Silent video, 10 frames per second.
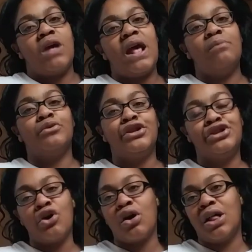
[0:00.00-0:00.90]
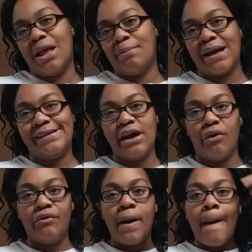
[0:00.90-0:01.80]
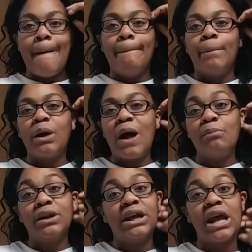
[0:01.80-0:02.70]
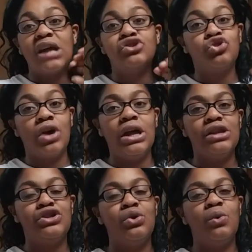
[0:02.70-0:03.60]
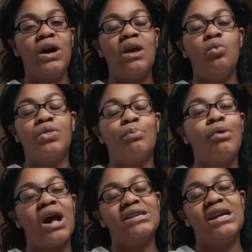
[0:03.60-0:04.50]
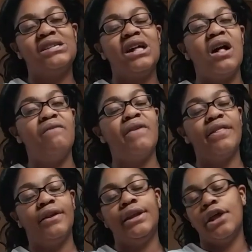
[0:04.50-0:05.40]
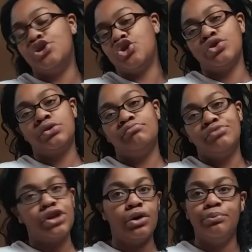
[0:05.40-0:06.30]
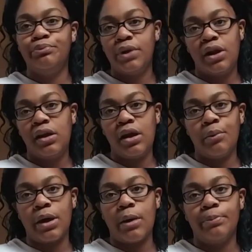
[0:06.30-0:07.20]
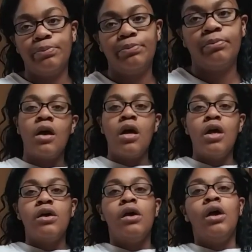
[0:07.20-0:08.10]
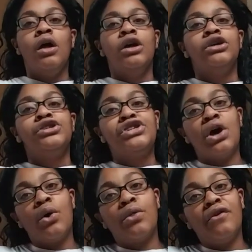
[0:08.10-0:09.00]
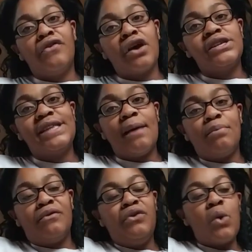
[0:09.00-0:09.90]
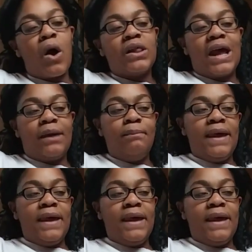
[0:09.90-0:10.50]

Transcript: able to talk like myself. But I'm going to get straight into it with the process of the dentures. So, here we go. So, the first step, if you are like